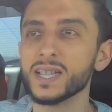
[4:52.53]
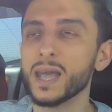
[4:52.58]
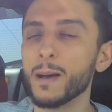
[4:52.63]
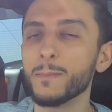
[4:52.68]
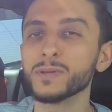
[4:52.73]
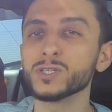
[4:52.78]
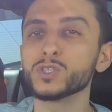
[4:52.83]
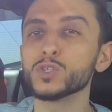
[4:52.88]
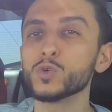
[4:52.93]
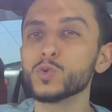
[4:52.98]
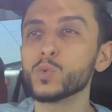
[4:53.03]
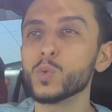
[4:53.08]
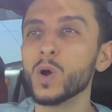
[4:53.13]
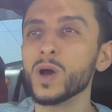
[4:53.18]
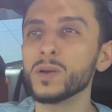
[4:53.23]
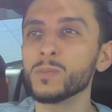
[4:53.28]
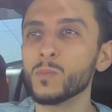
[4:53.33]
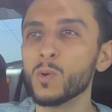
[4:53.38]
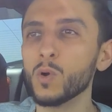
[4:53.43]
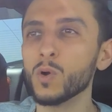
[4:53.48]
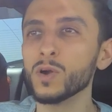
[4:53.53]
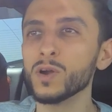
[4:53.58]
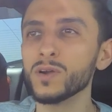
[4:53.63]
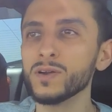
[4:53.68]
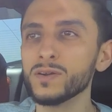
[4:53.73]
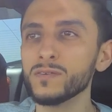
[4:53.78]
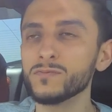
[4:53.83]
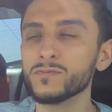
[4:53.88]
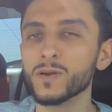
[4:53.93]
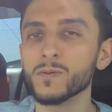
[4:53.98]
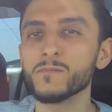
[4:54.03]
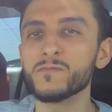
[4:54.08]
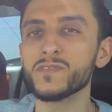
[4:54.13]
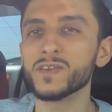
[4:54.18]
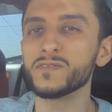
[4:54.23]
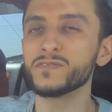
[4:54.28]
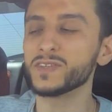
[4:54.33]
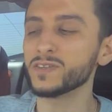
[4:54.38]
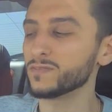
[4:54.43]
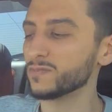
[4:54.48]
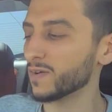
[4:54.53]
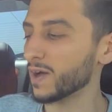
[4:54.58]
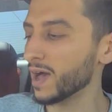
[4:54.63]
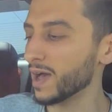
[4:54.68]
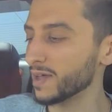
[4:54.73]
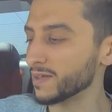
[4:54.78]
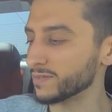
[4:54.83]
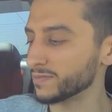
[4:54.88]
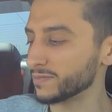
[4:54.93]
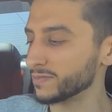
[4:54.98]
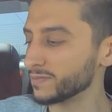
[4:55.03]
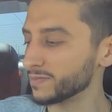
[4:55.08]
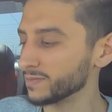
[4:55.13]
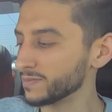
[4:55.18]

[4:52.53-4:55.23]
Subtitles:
I'm gonna do one more from 55.